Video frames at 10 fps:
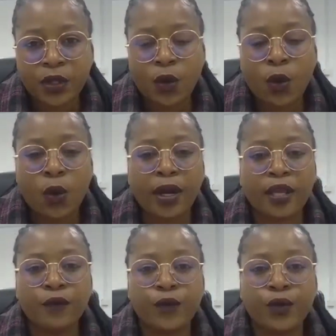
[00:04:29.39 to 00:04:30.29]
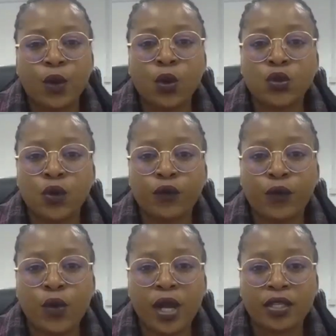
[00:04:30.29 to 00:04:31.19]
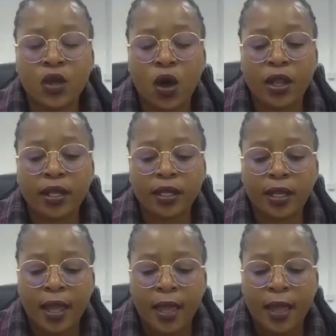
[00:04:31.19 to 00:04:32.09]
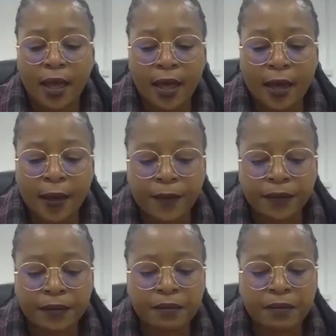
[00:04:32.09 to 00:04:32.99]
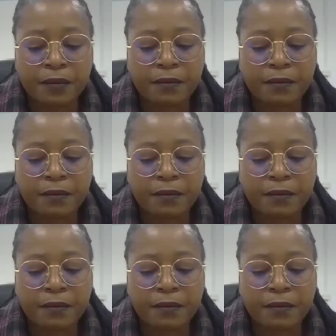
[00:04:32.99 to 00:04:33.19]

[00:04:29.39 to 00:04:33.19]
or if we also focus on um,